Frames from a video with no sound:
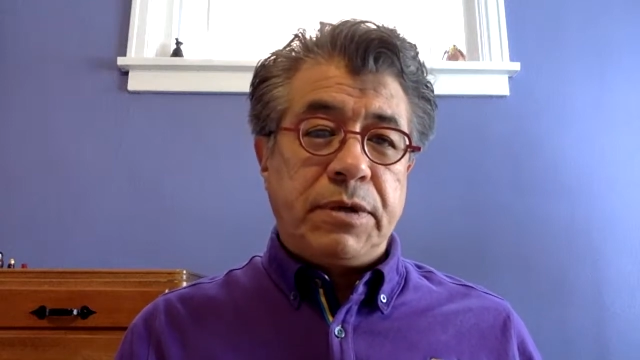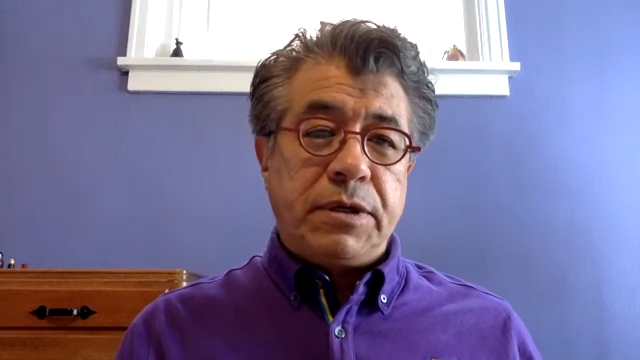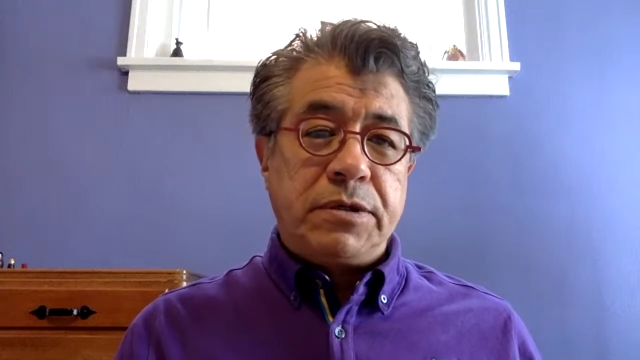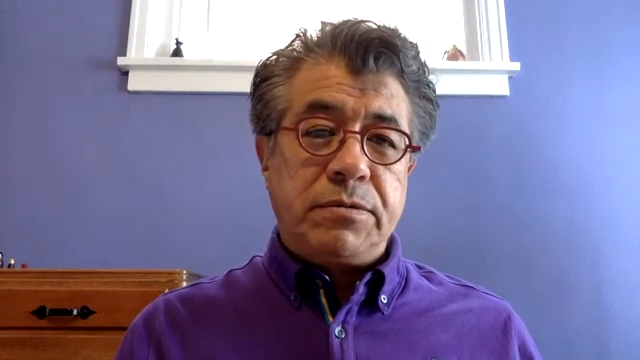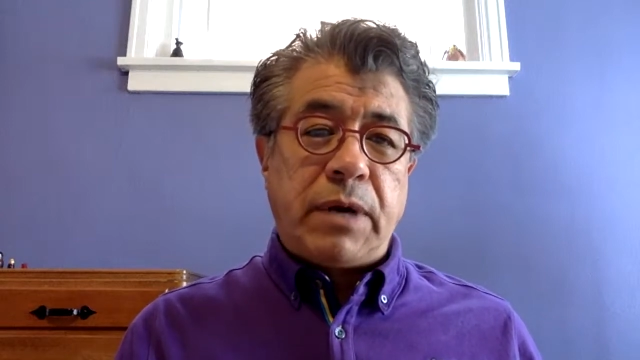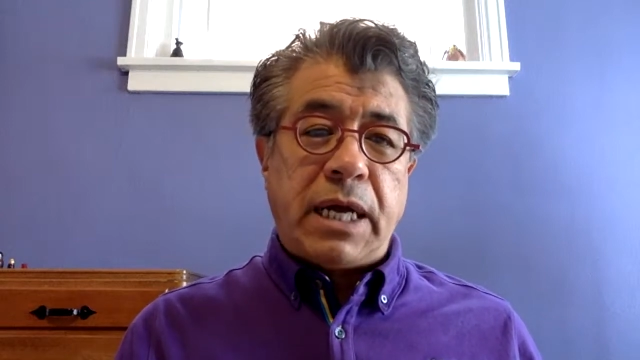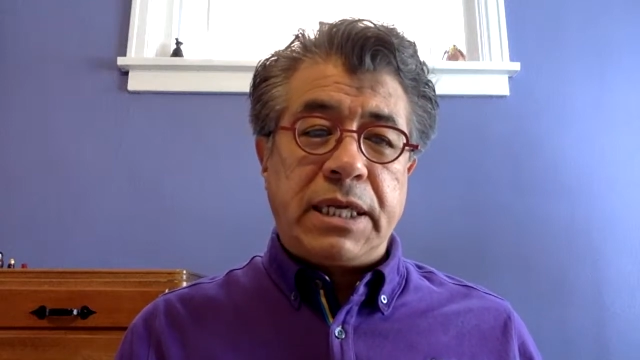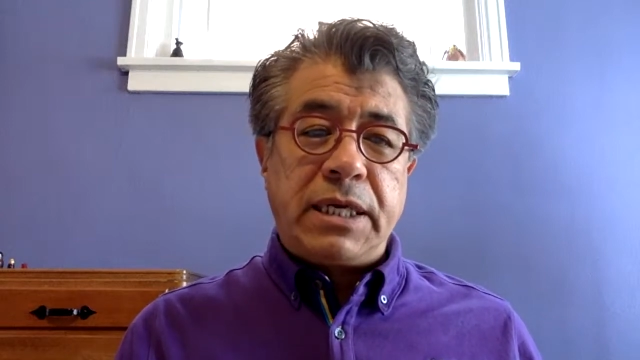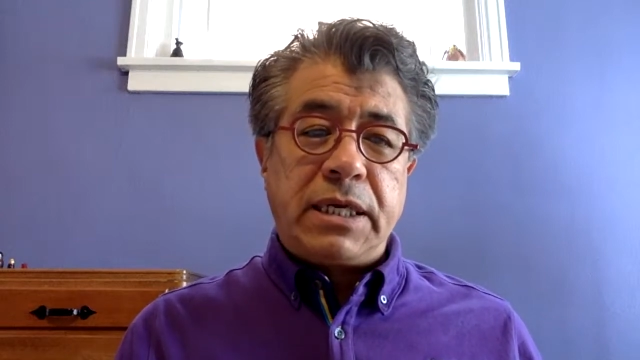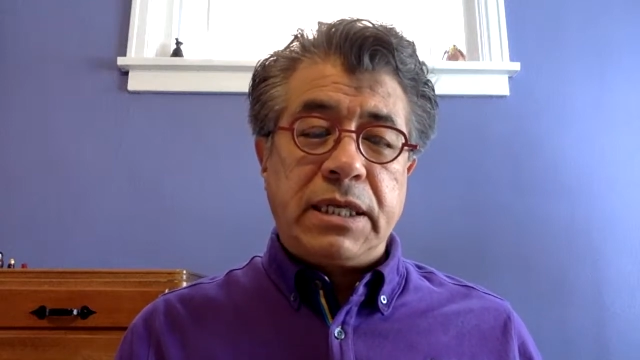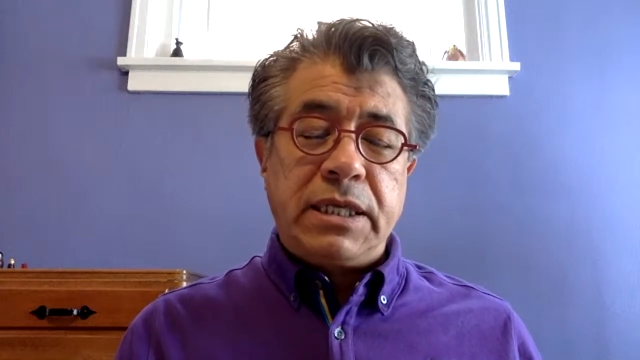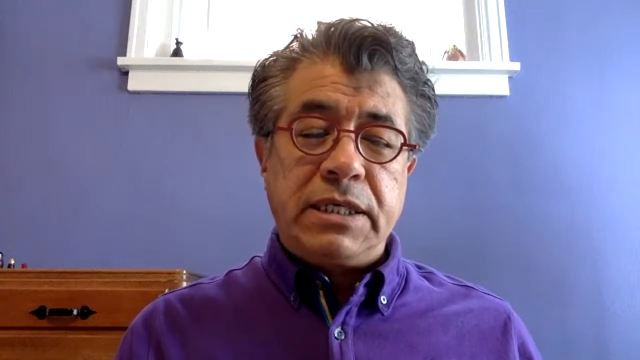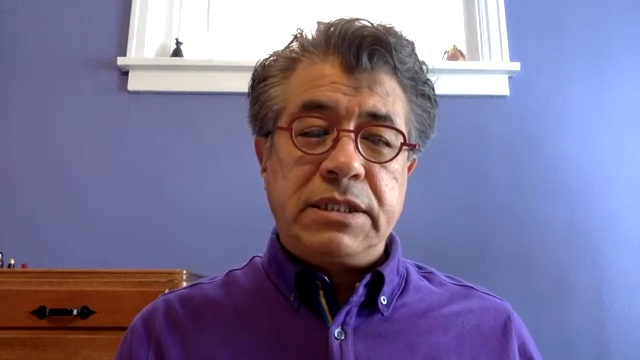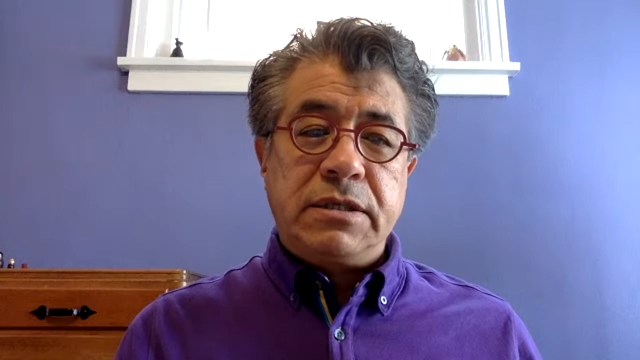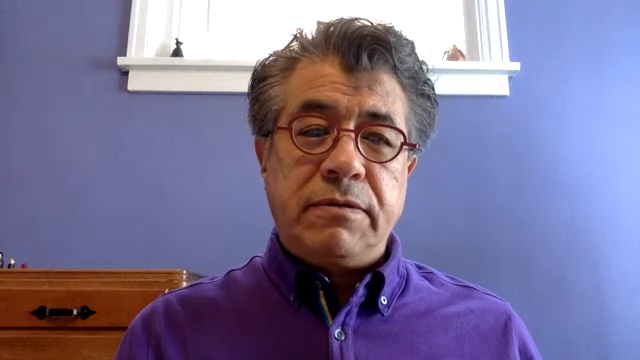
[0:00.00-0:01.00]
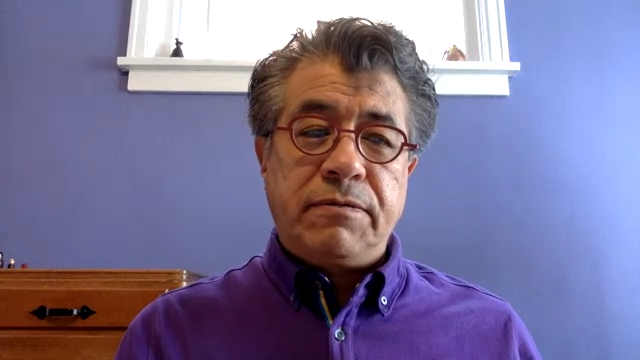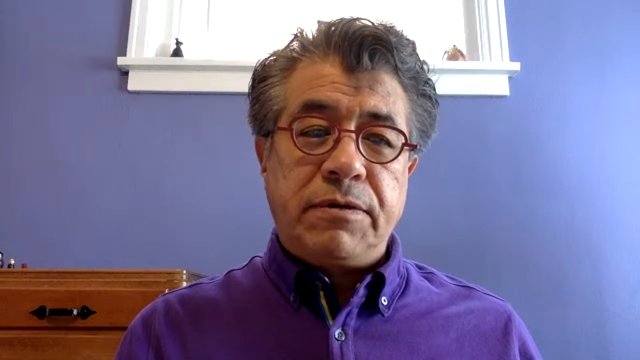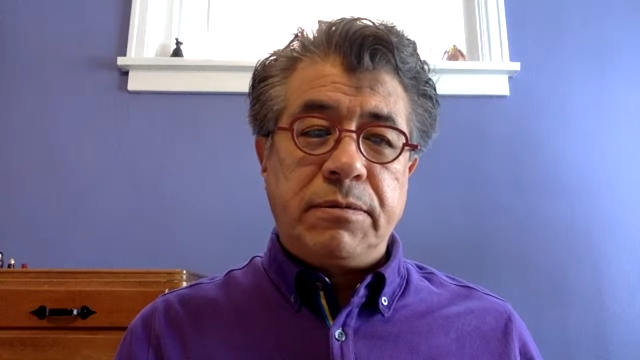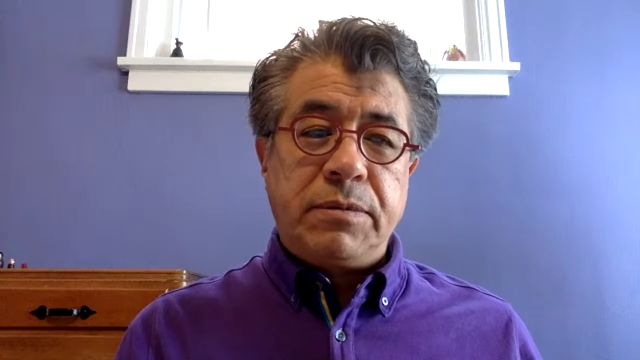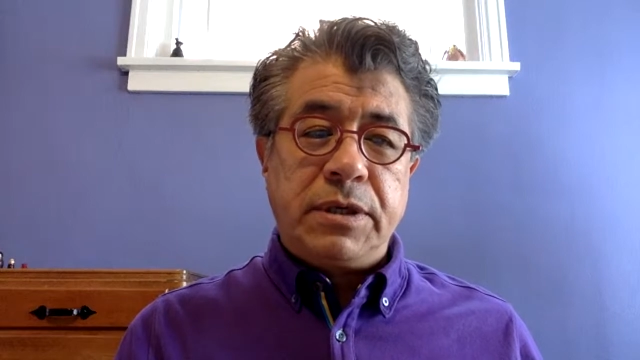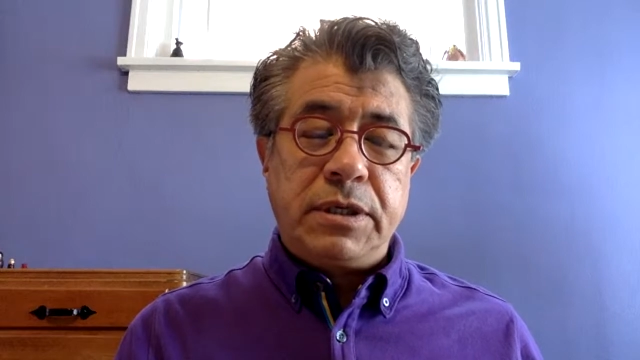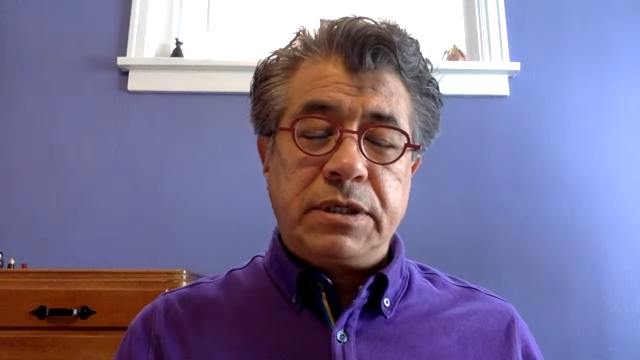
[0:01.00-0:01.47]
this radicalism,
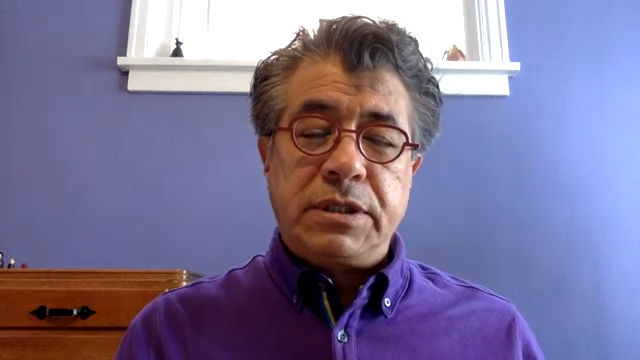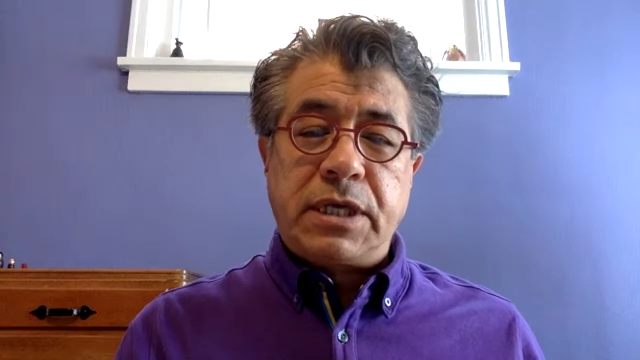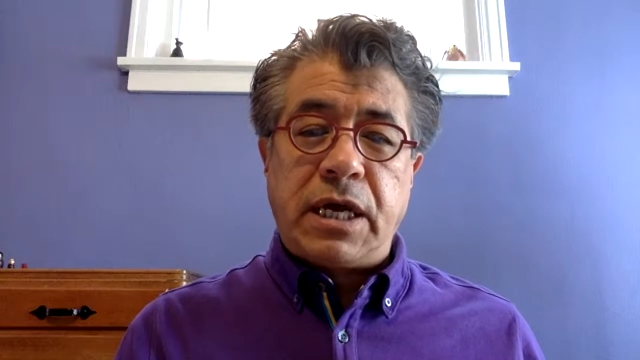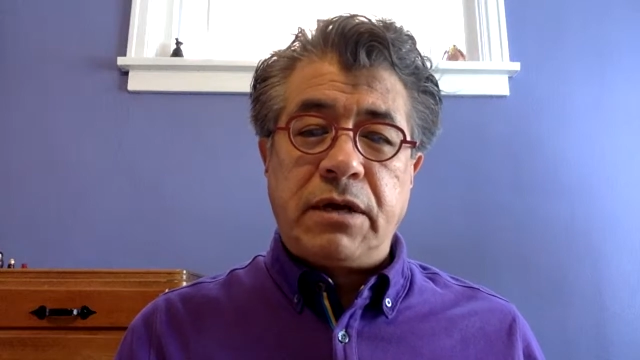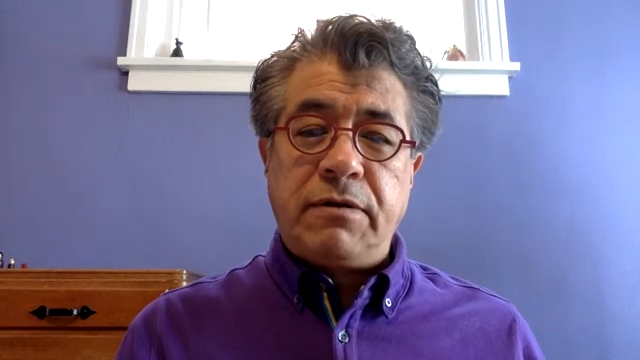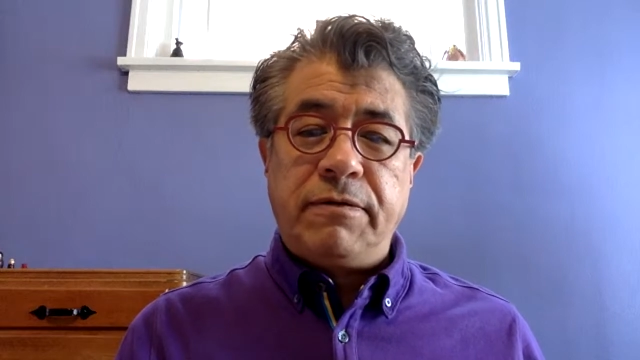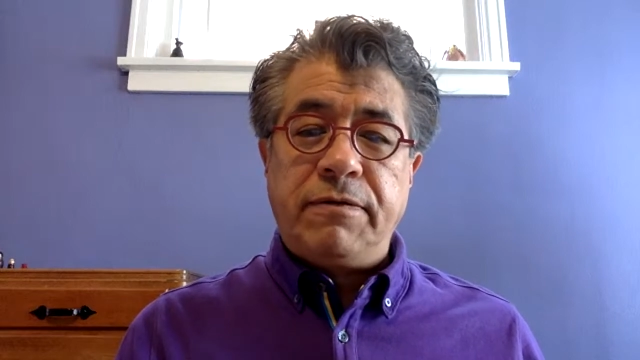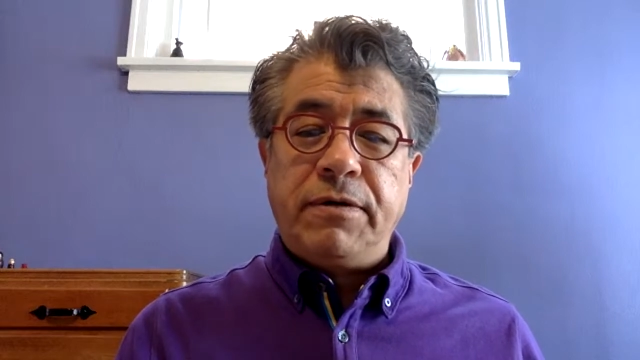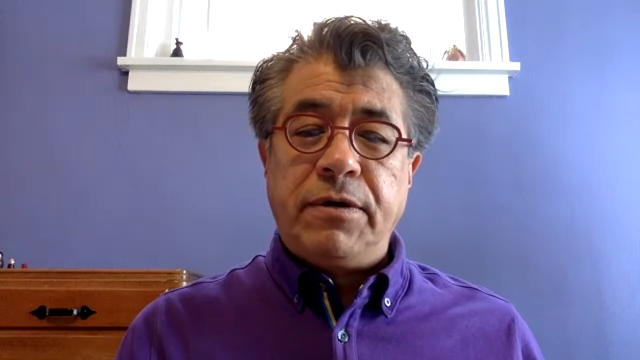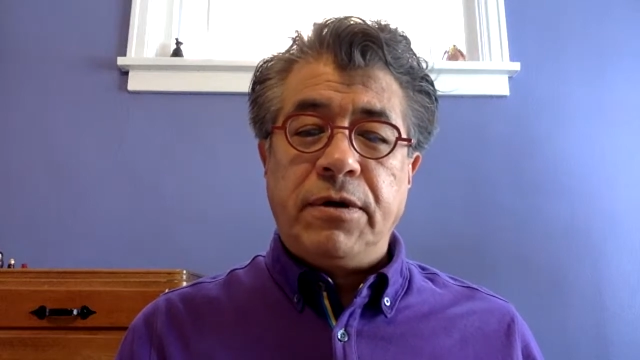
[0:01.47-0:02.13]
from this kind of